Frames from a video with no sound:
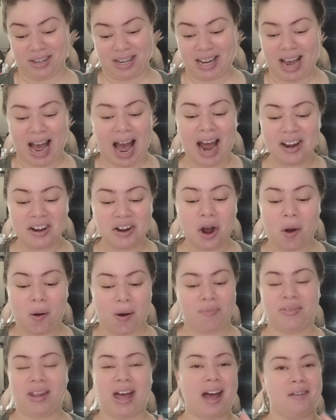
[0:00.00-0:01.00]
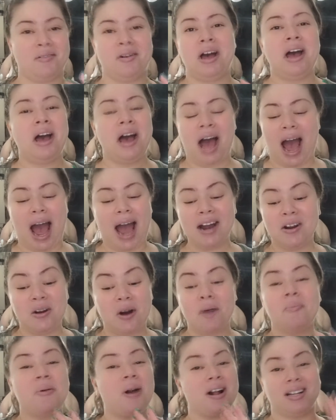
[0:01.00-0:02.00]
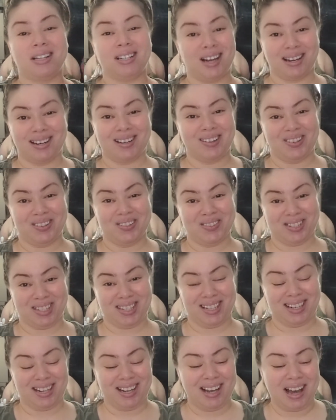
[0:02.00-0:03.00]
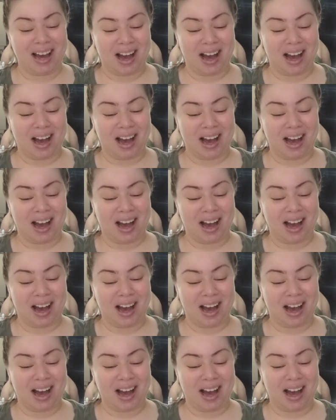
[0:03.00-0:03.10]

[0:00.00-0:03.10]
Like, I know I'm probably not gonna use it,